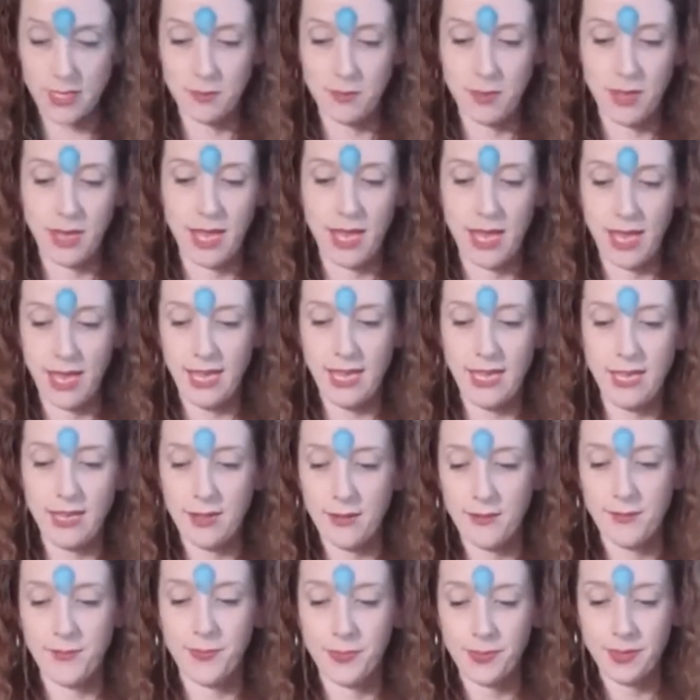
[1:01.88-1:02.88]
Prisma
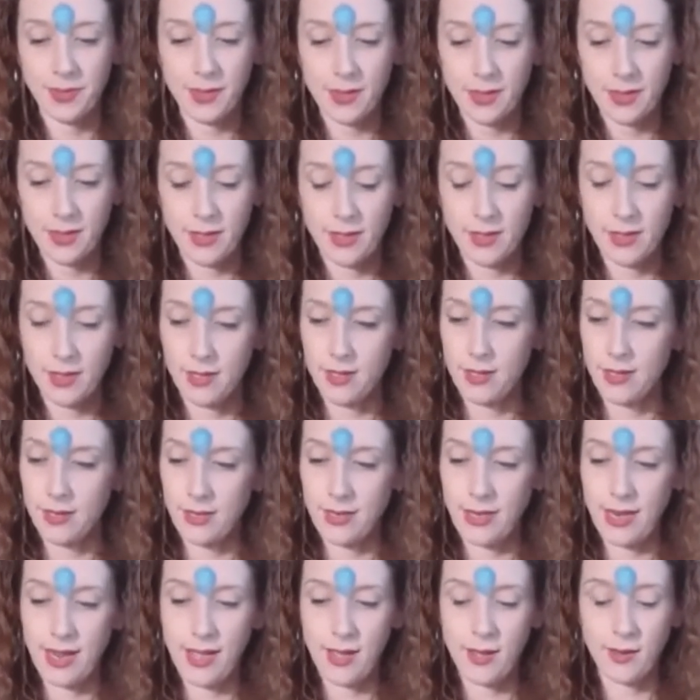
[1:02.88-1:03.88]
cake
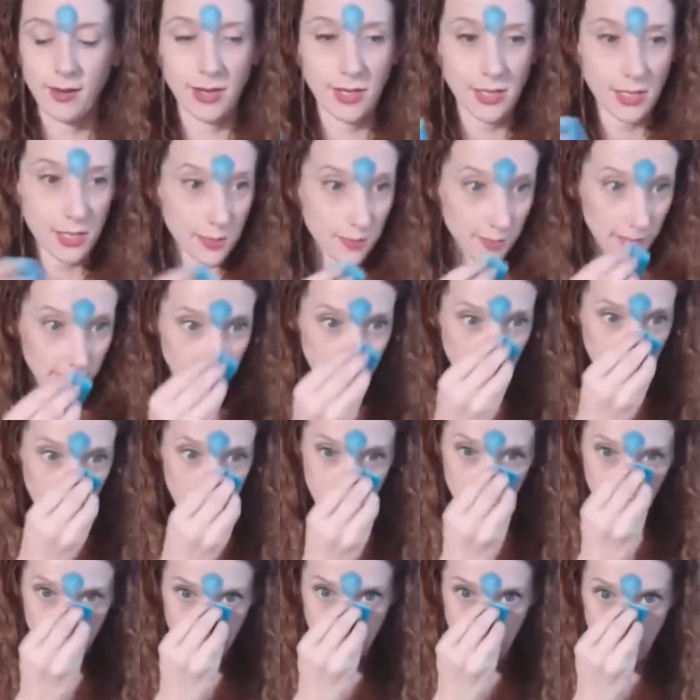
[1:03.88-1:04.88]
down into my
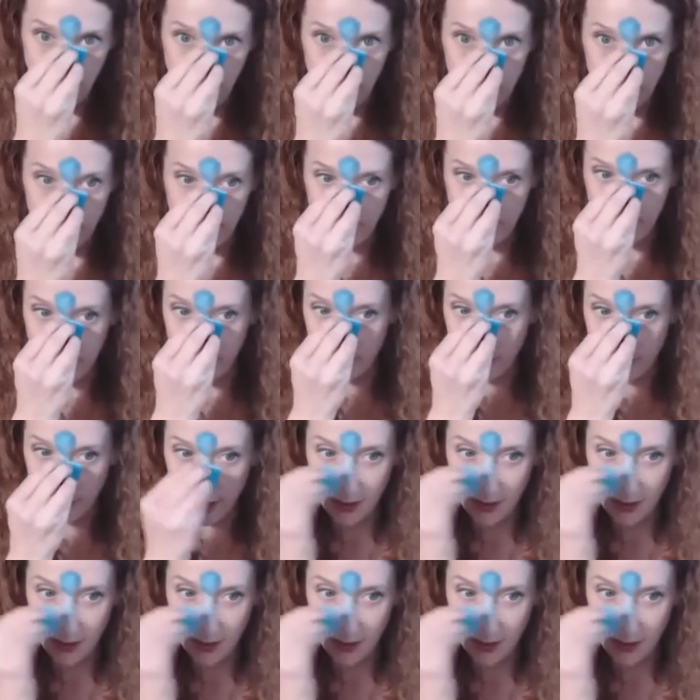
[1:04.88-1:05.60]
nose area.